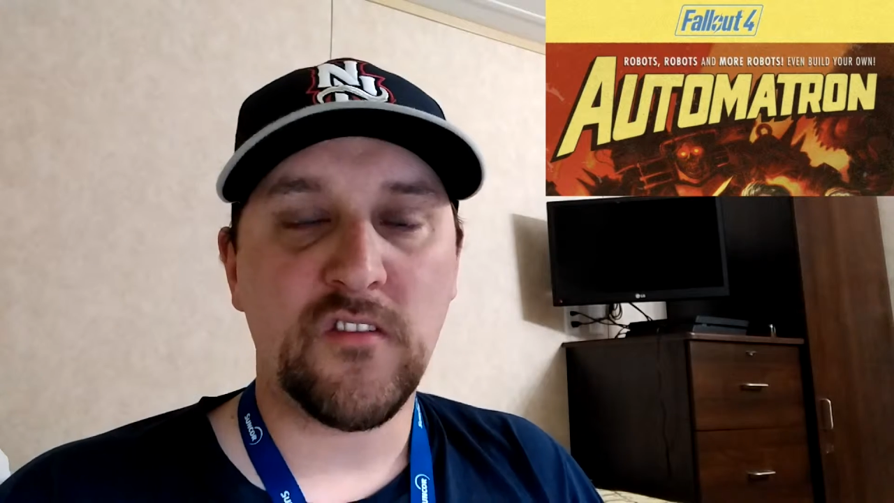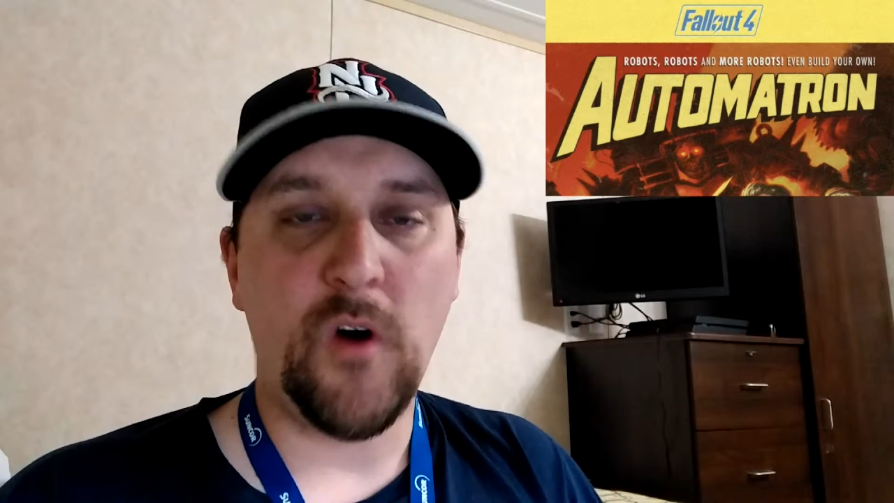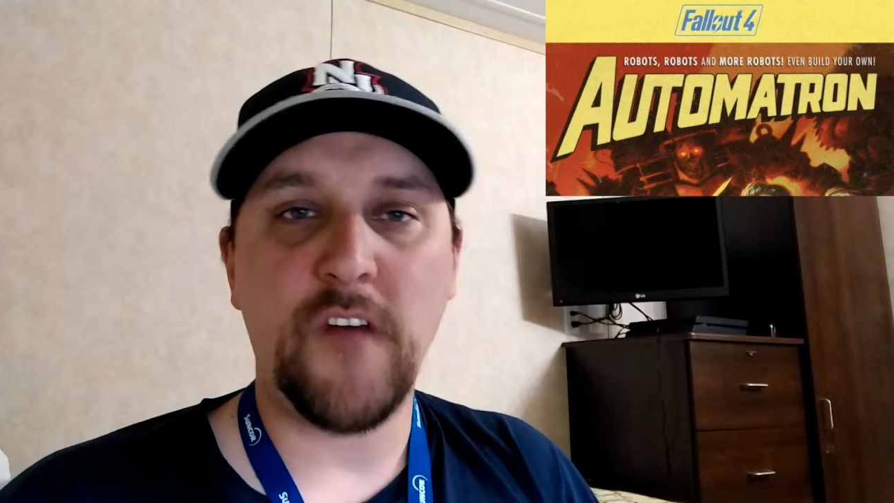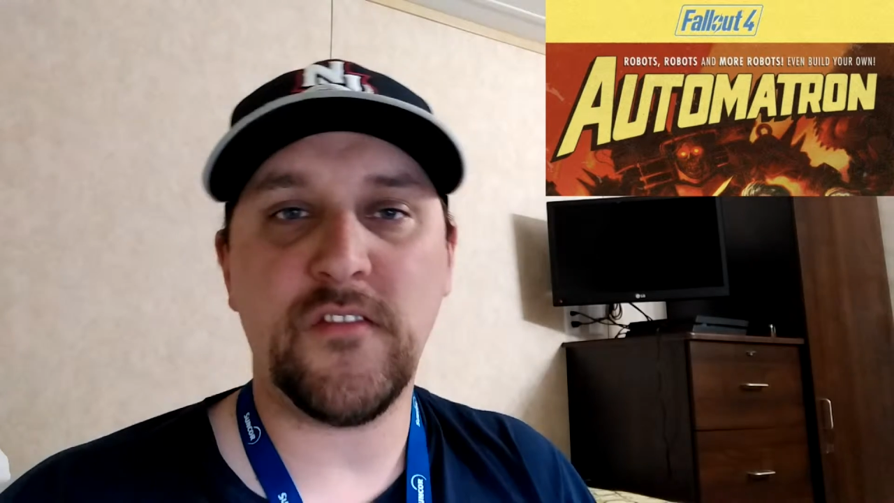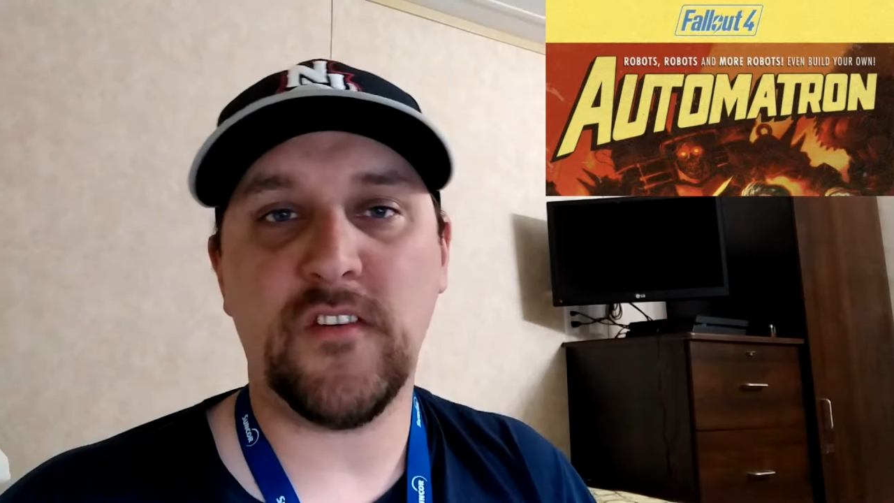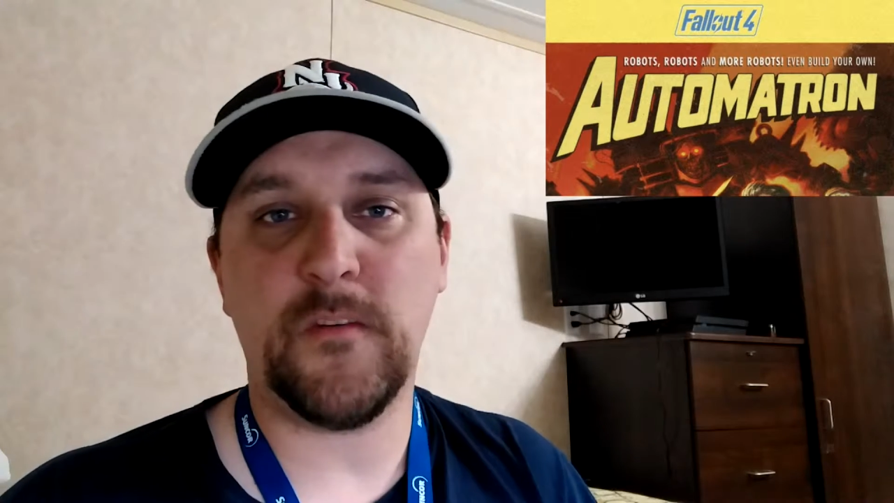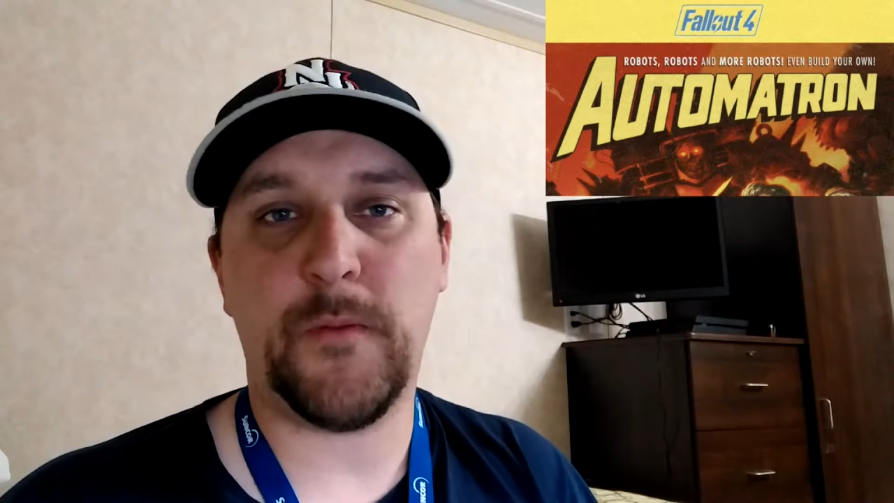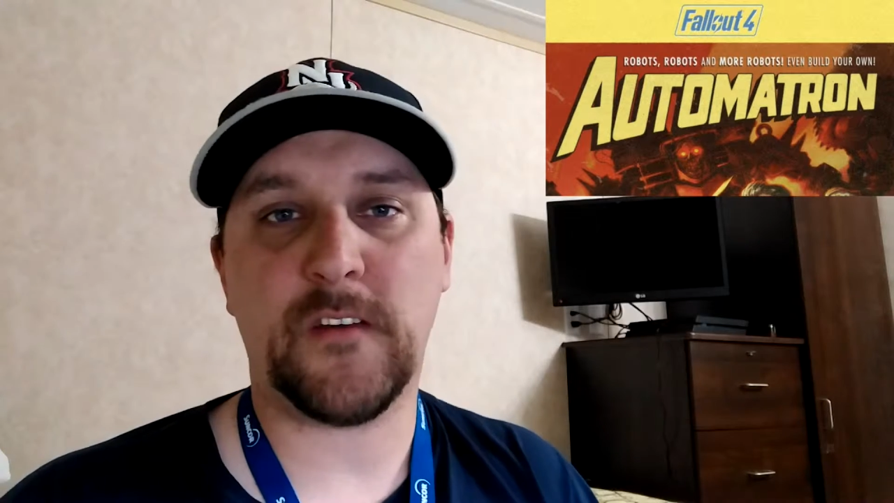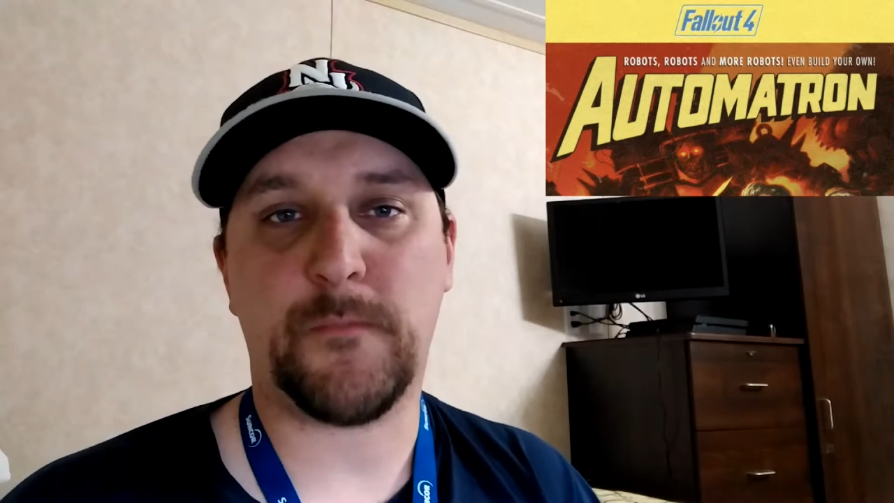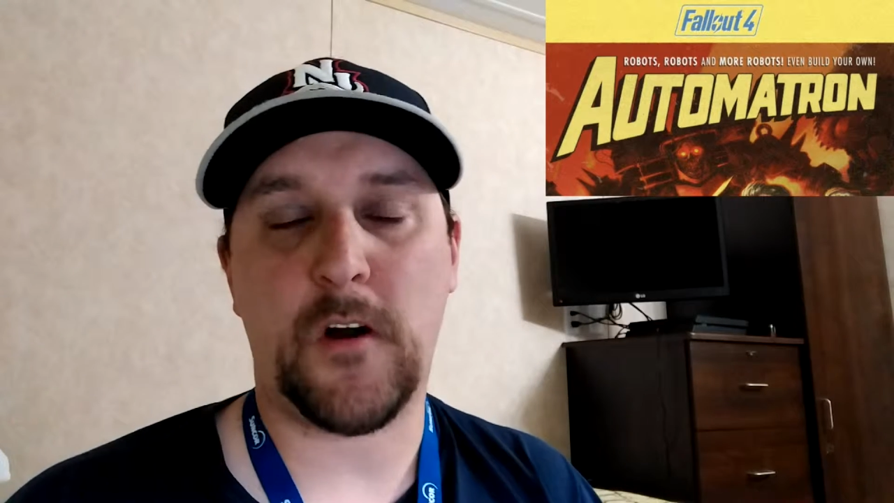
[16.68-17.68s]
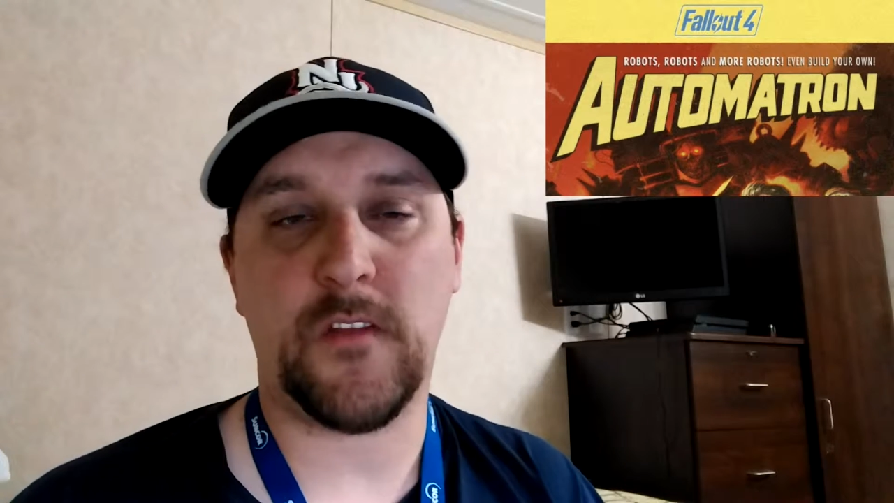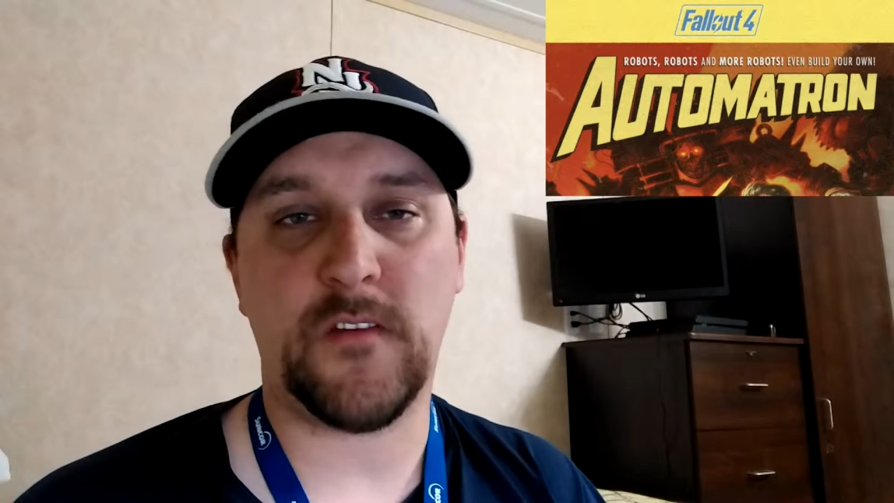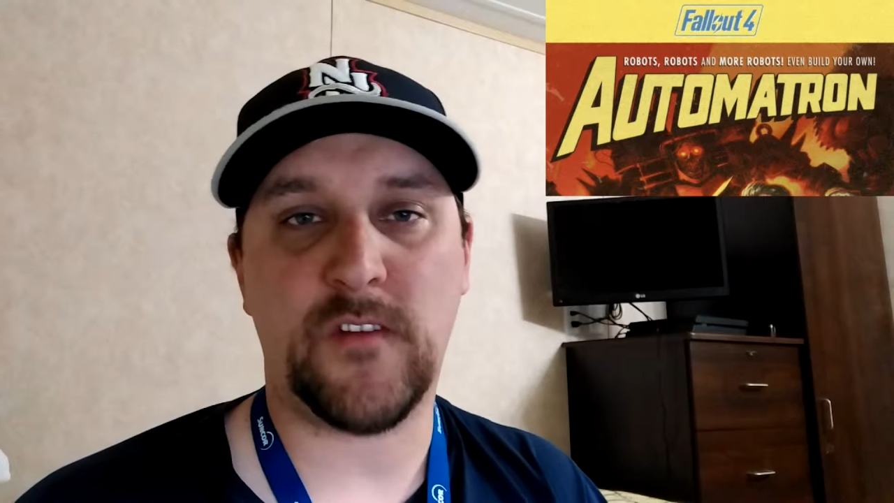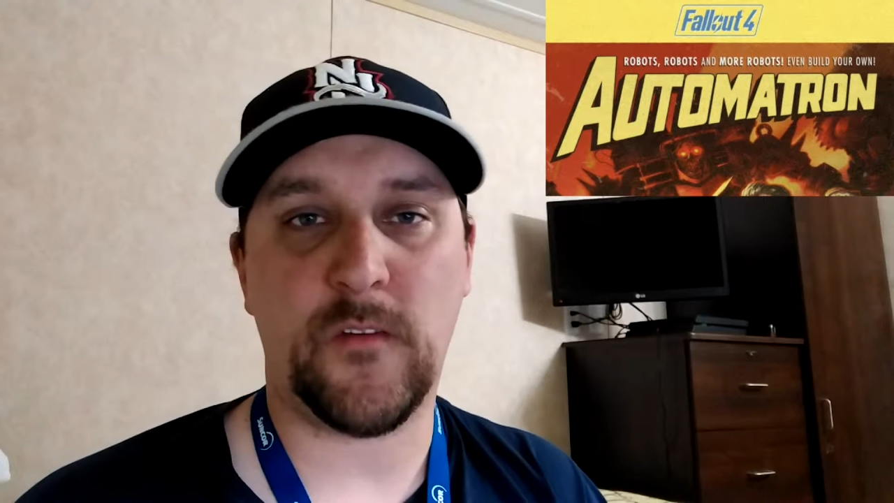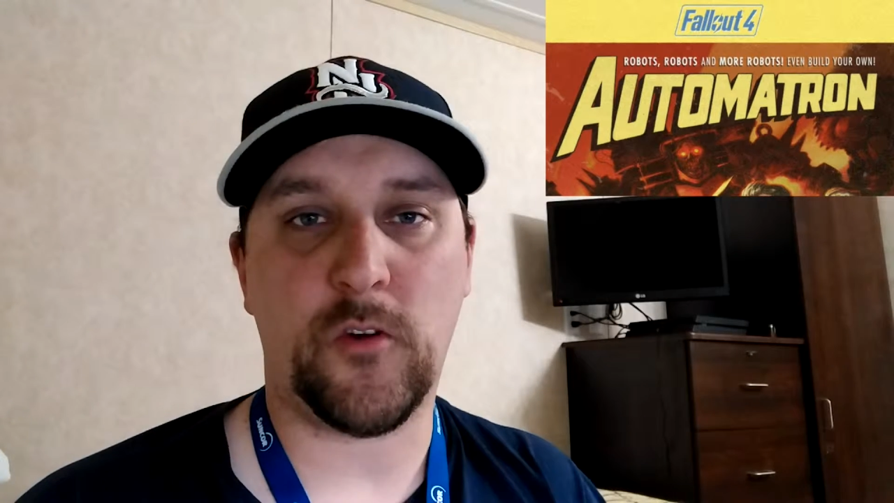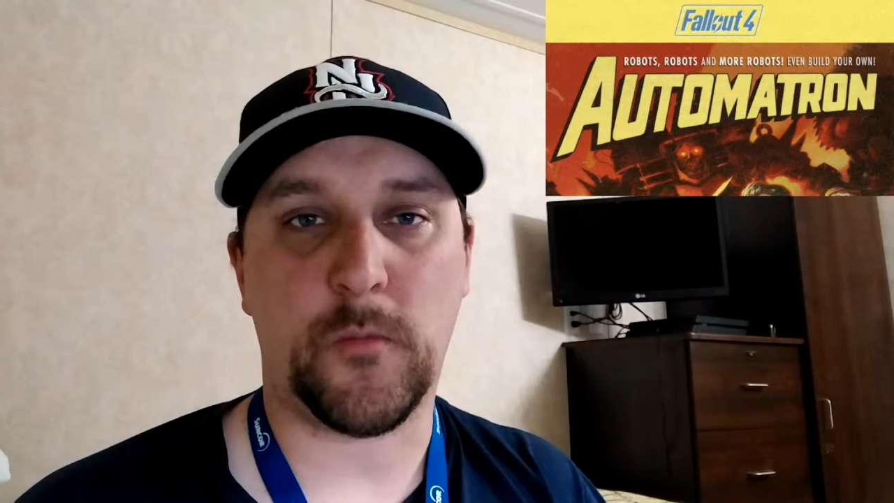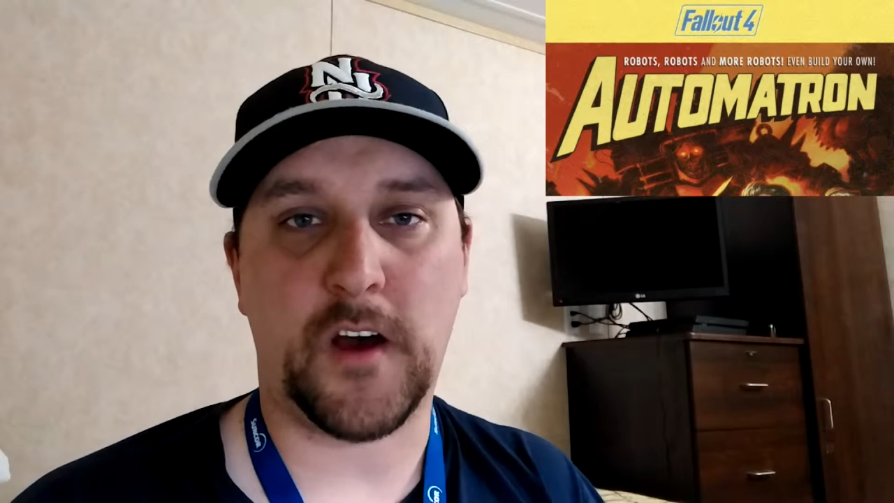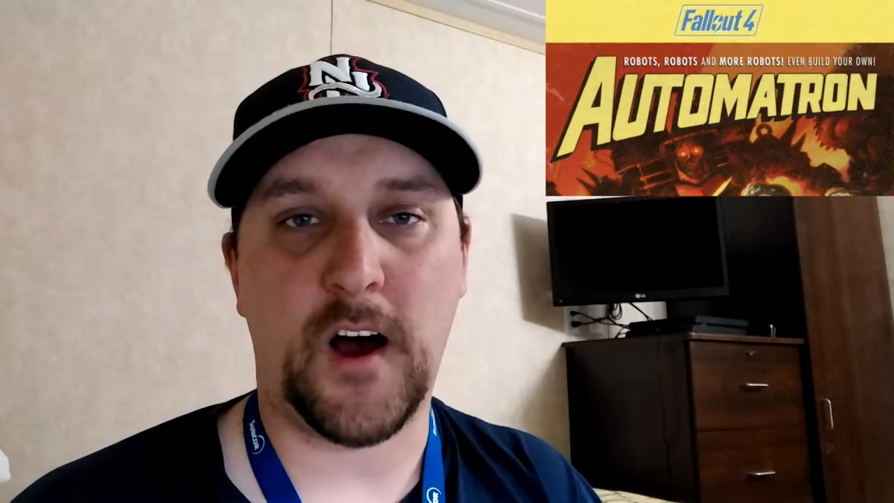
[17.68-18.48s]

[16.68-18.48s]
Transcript: So obviously the biggest part of this downloadable